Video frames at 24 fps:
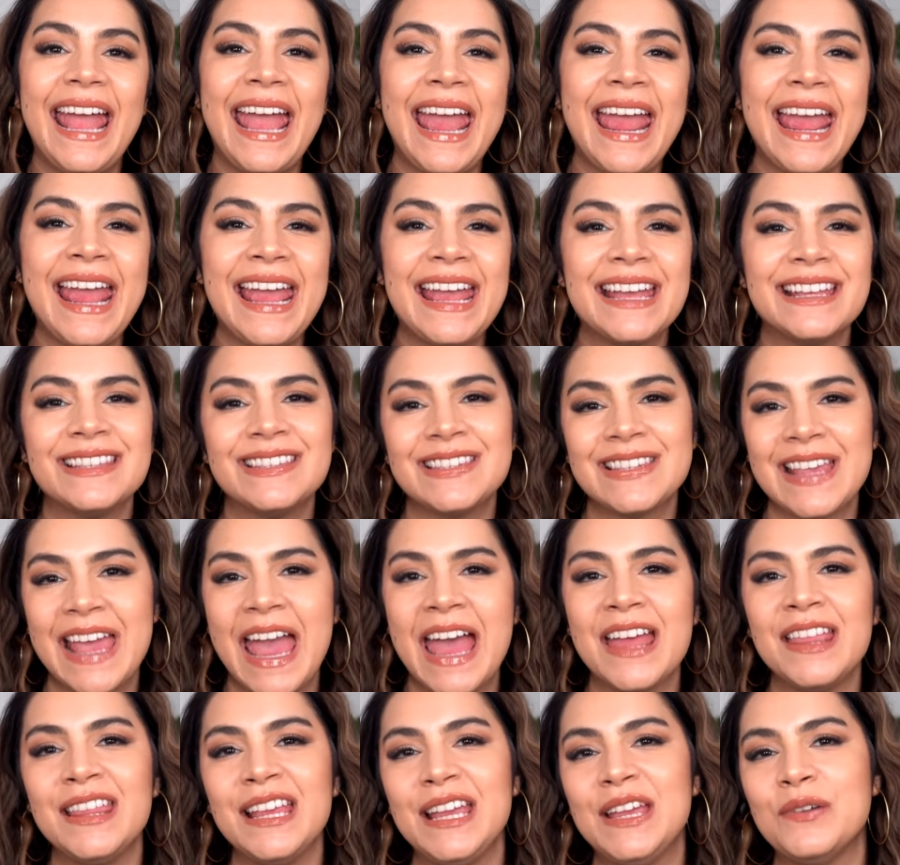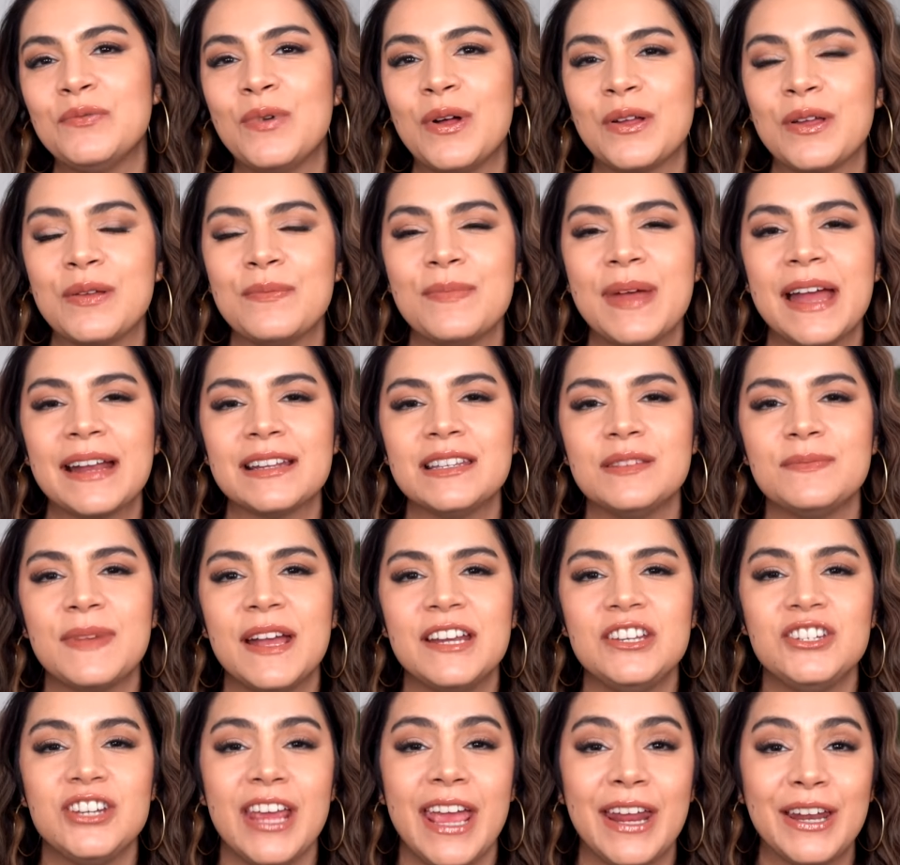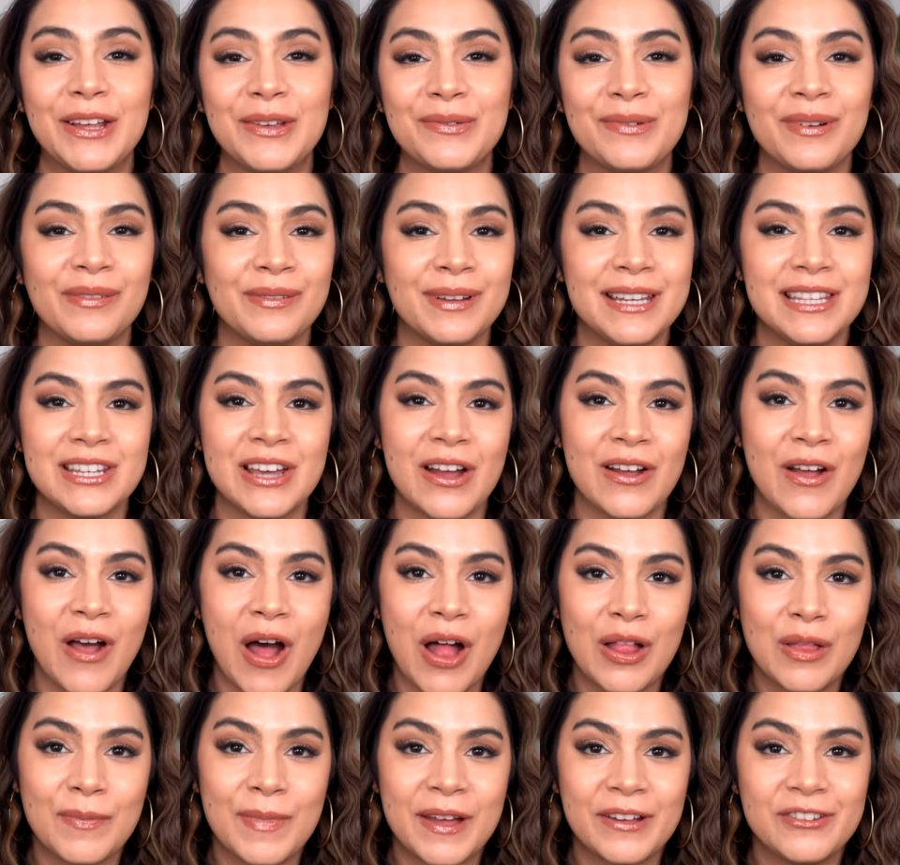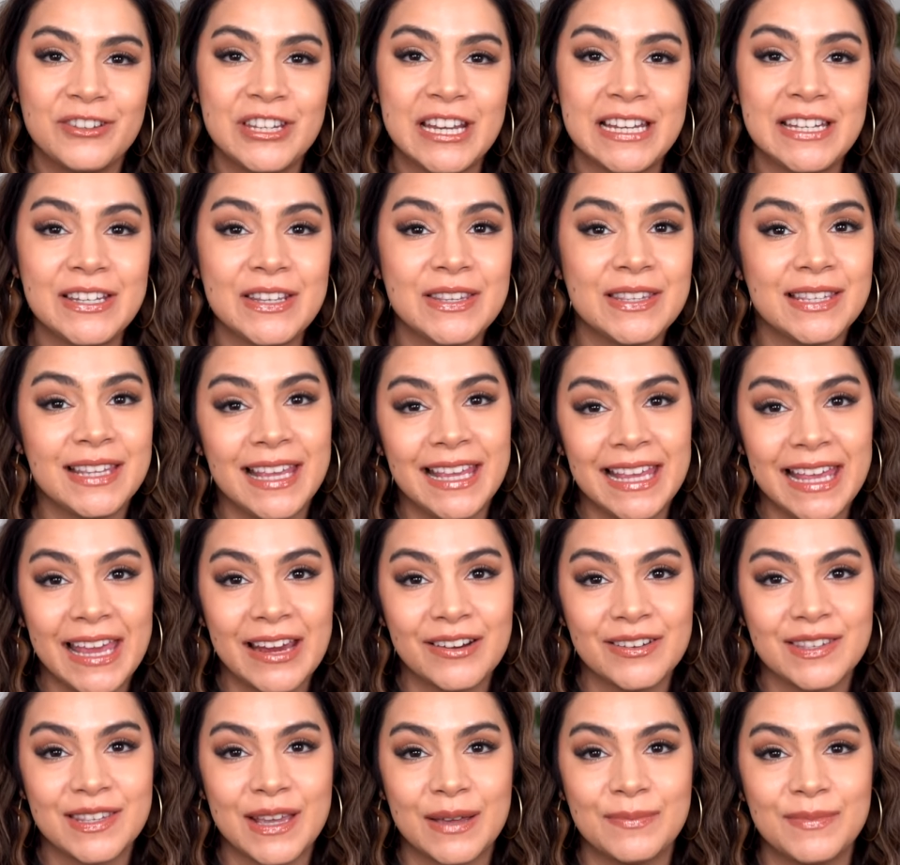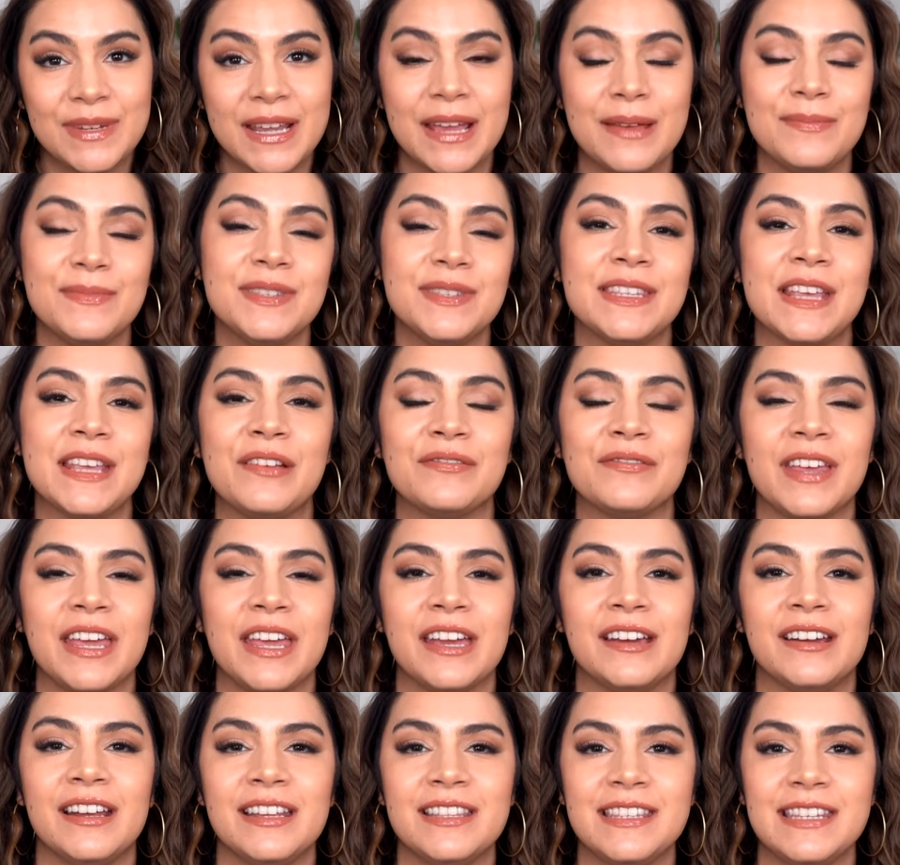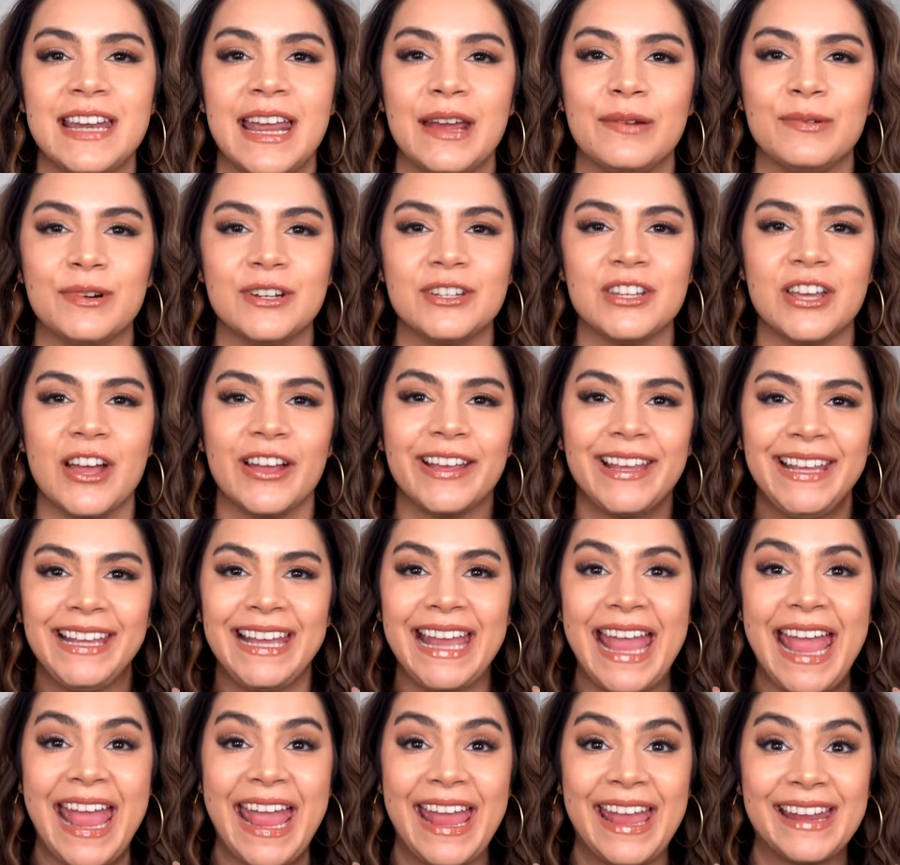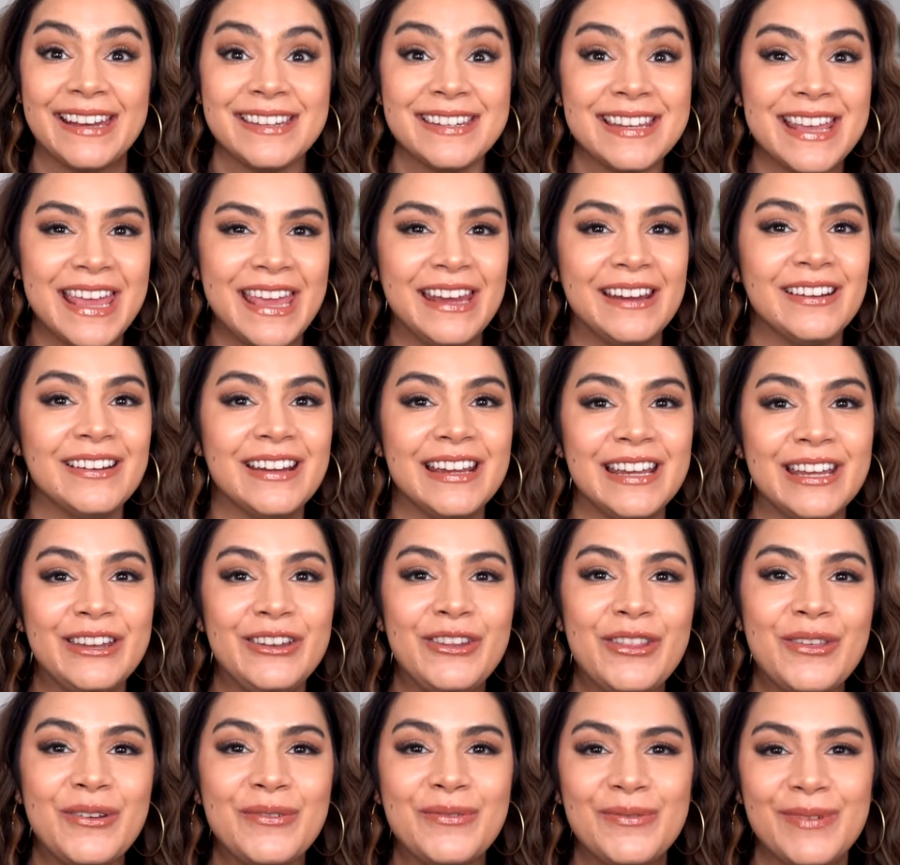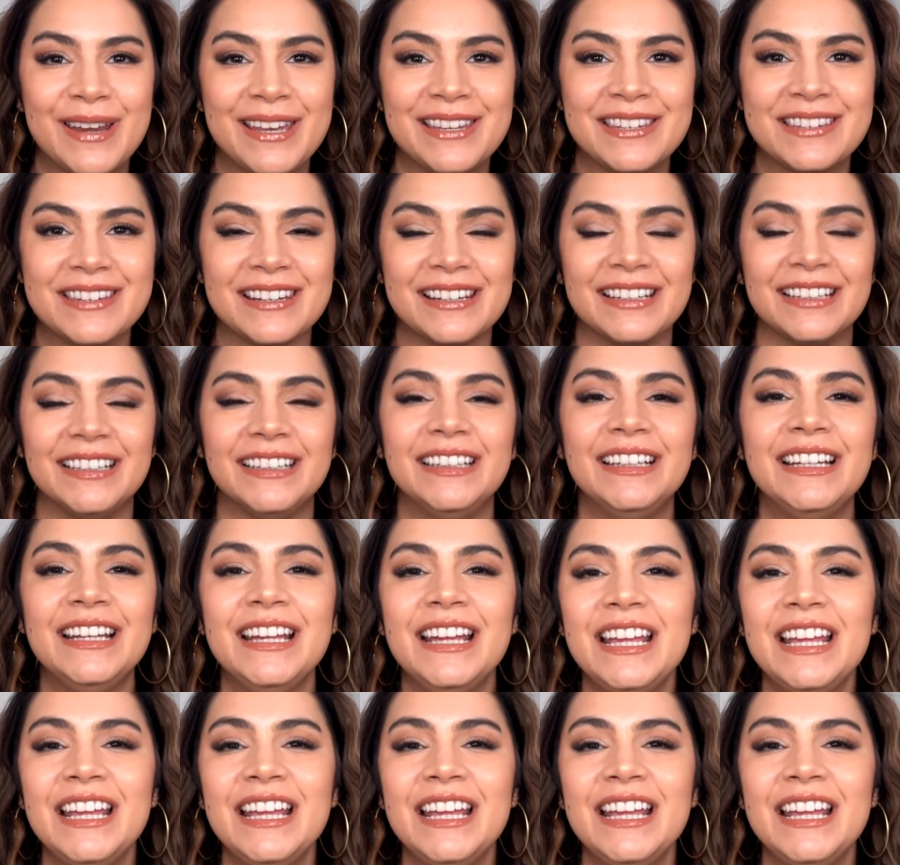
Hey, it's Kelly. Welcome back to my channel where we talk all about gentle skincare, sometimes self-care, and today we're talking hand care in the winter.